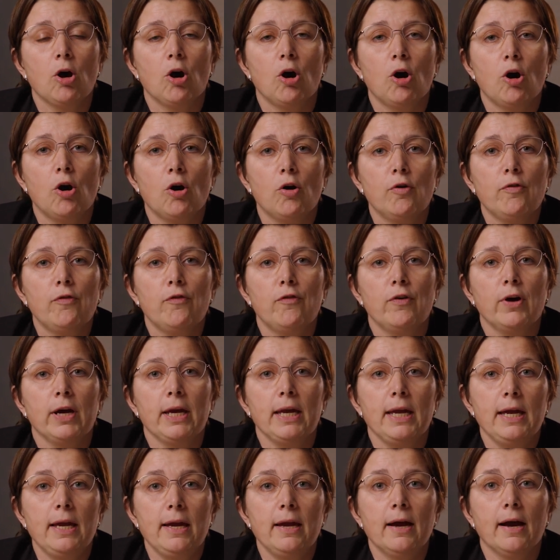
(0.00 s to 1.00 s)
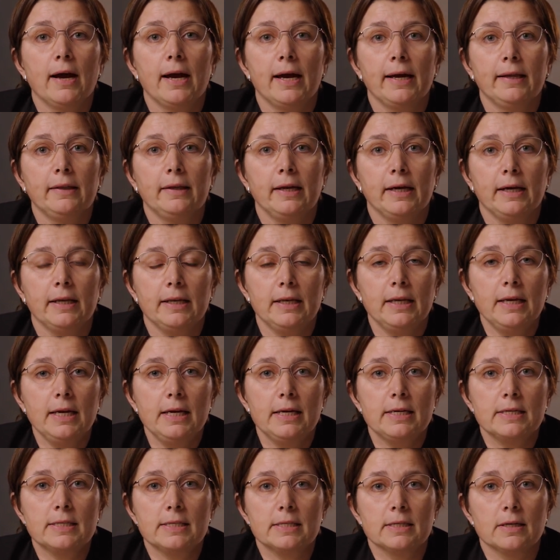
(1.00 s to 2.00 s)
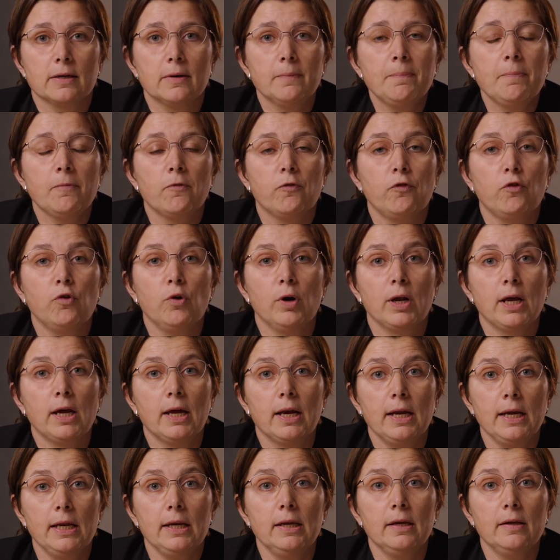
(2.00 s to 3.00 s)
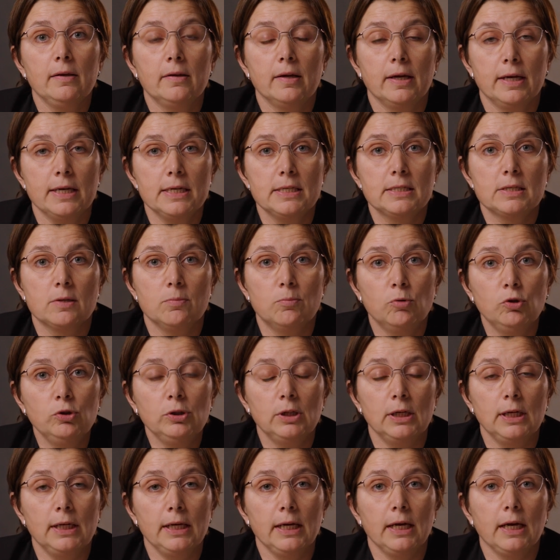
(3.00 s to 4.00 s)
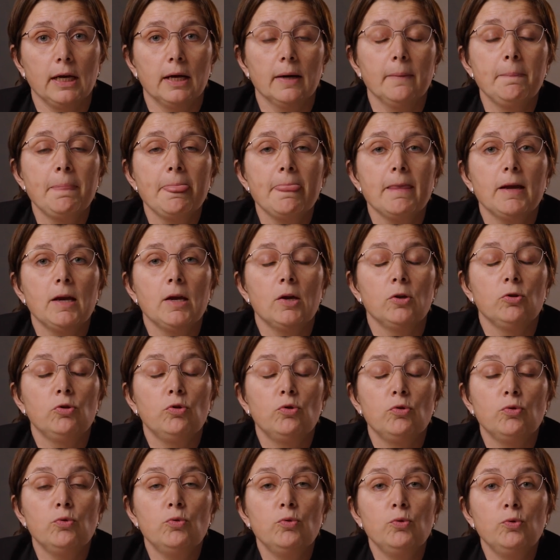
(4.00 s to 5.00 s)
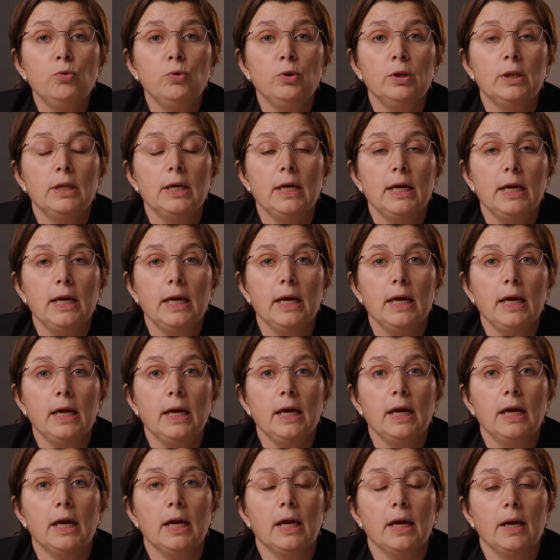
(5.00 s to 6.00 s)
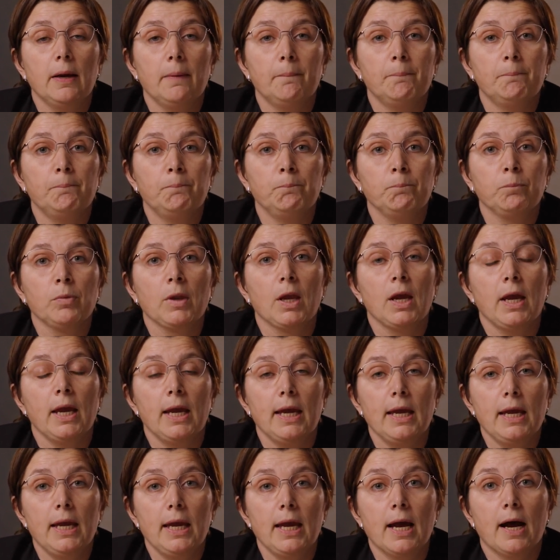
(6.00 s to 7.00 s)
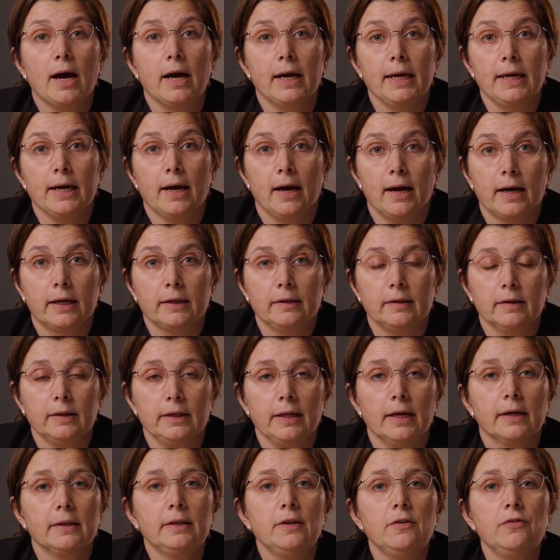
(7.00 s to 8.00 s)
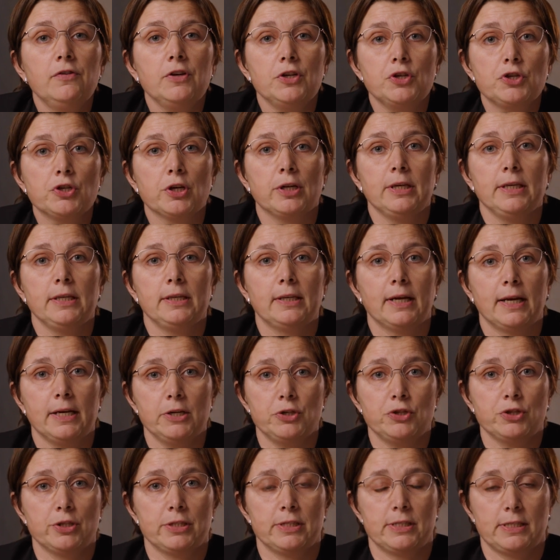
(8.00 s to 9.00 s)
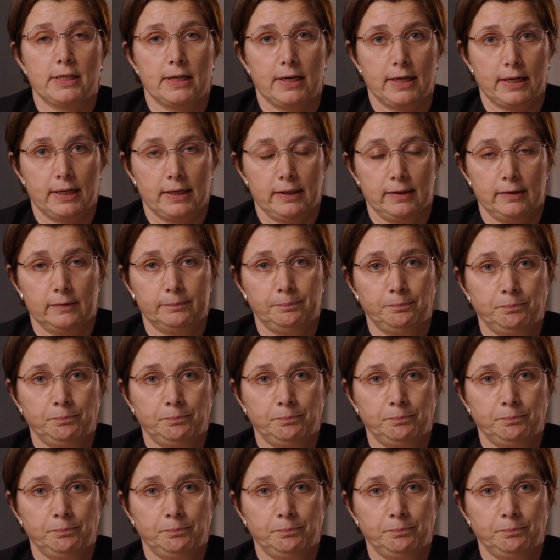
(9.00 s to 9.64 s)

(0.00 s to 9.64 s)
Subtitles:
of AI techniques for credit risk modeling to the AI Act, the Artificial Intelligence Act.